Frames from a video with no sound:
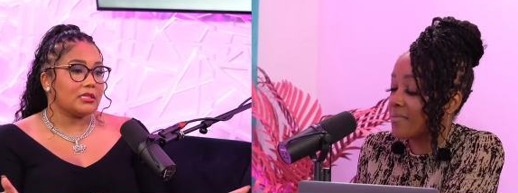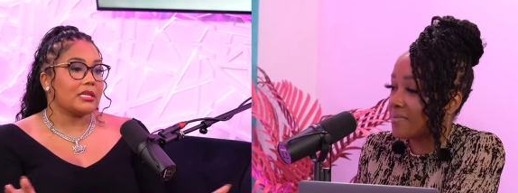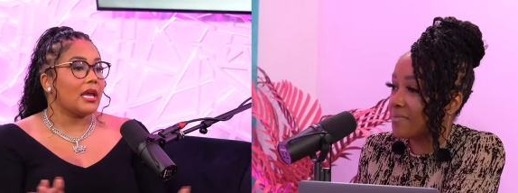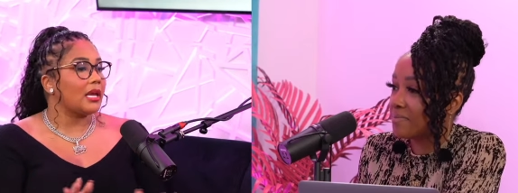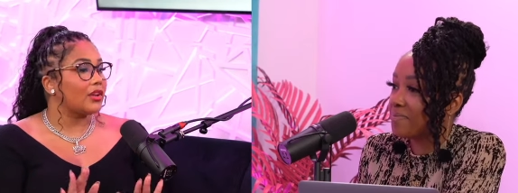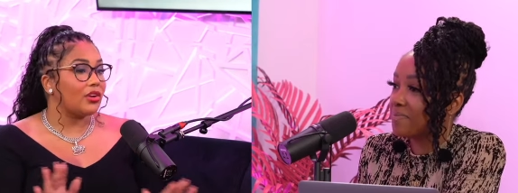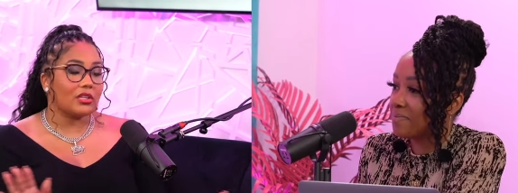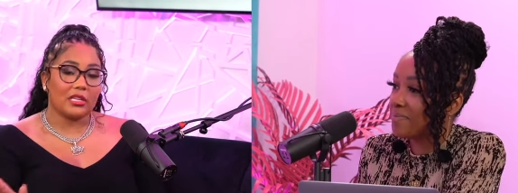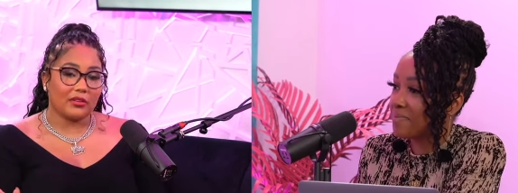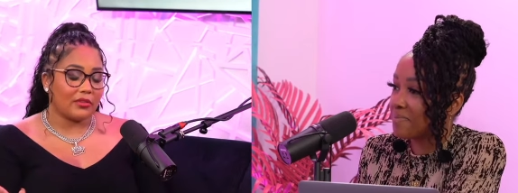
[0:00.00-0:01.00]
Speaker 1: Take it or
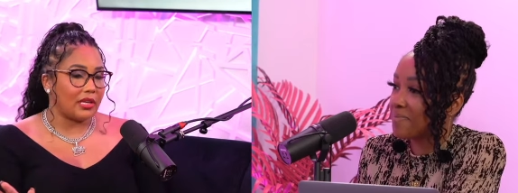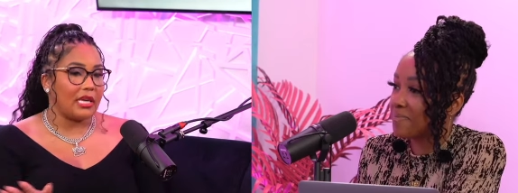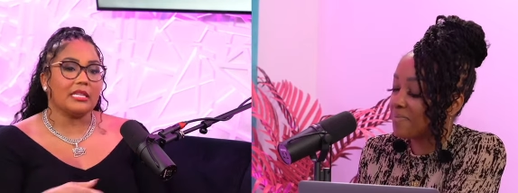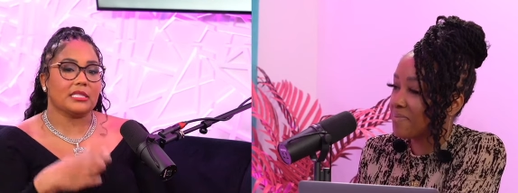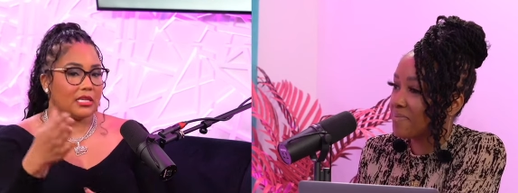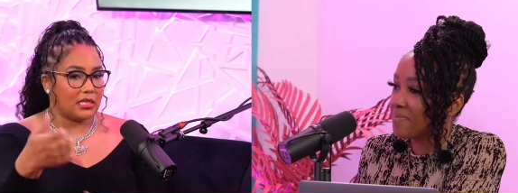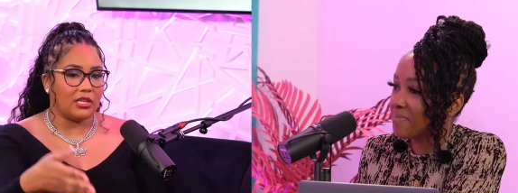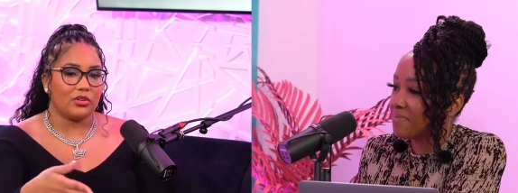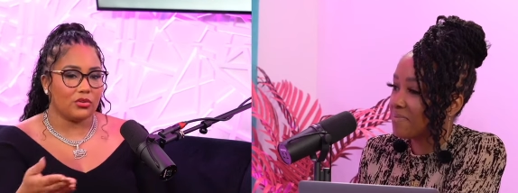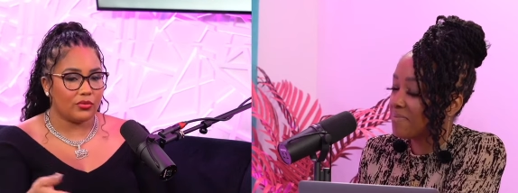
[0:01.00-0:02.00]
leave it. He says he
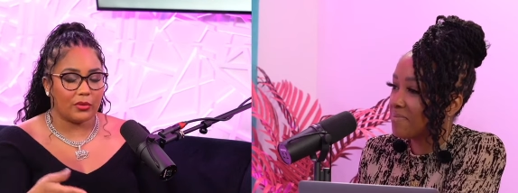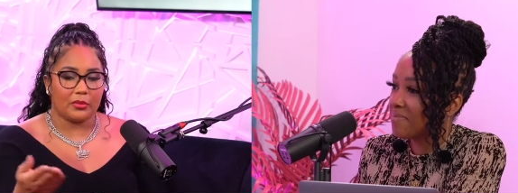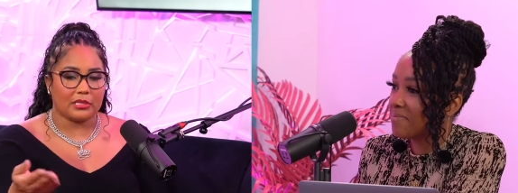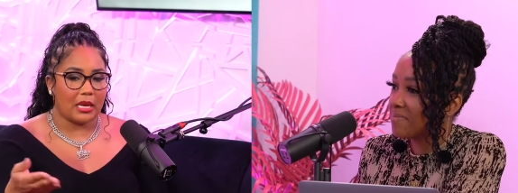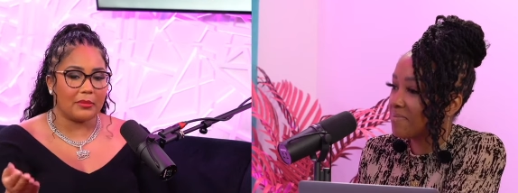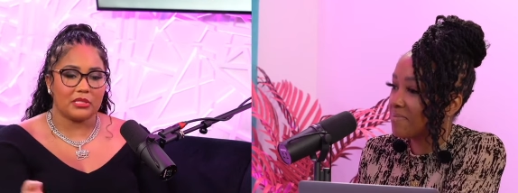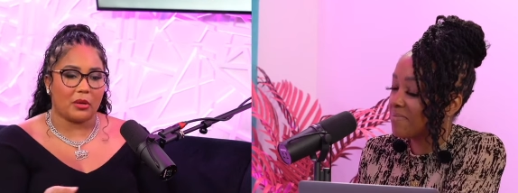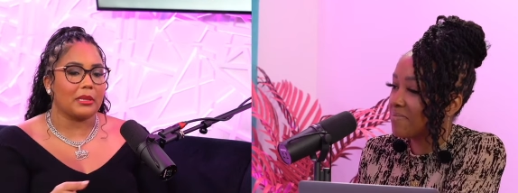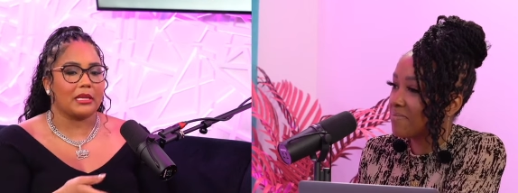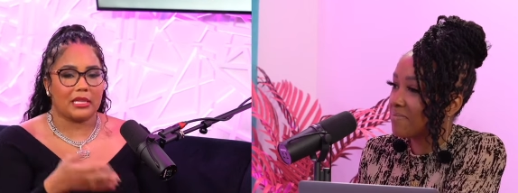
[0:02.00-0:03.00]
knew from the time he saw
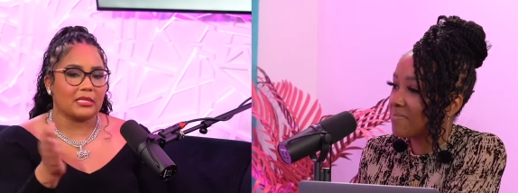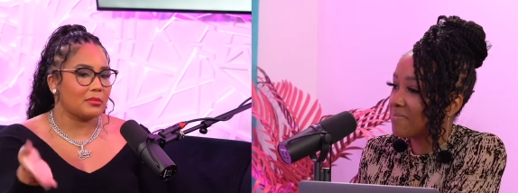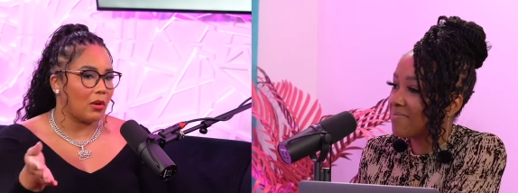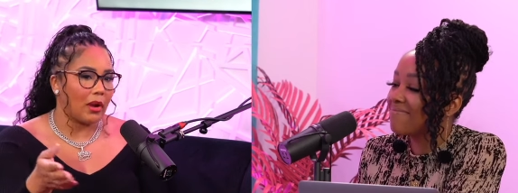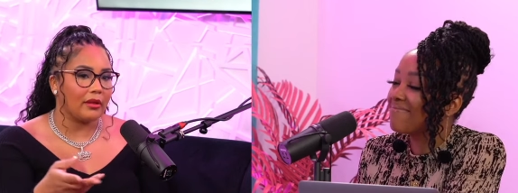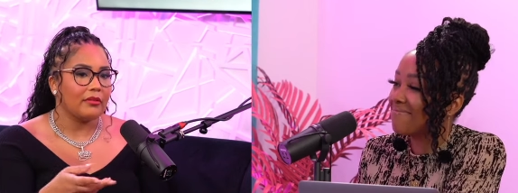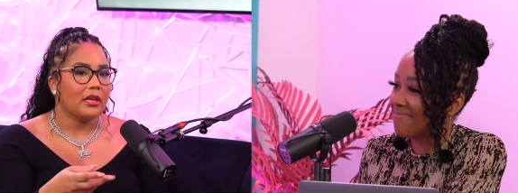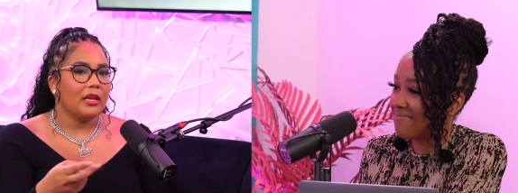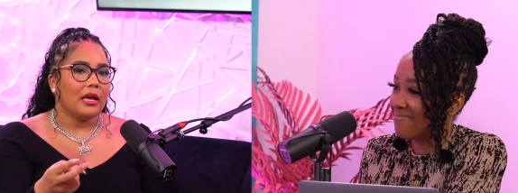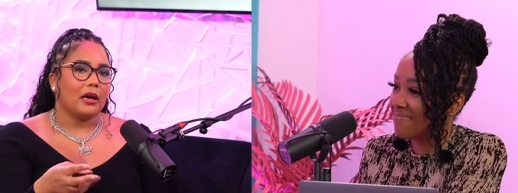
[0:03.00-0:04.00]
me like that's my wife.
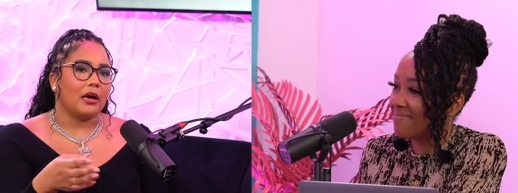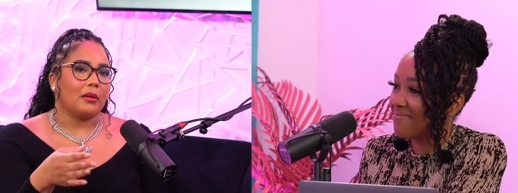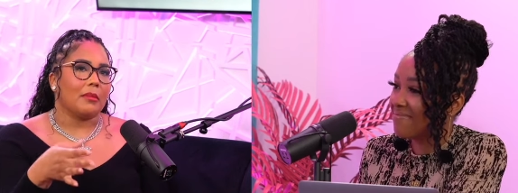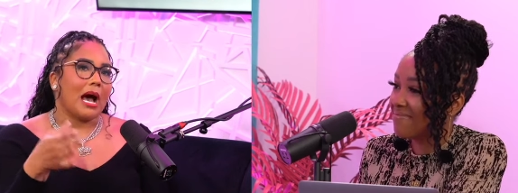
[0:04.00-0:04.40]
Um,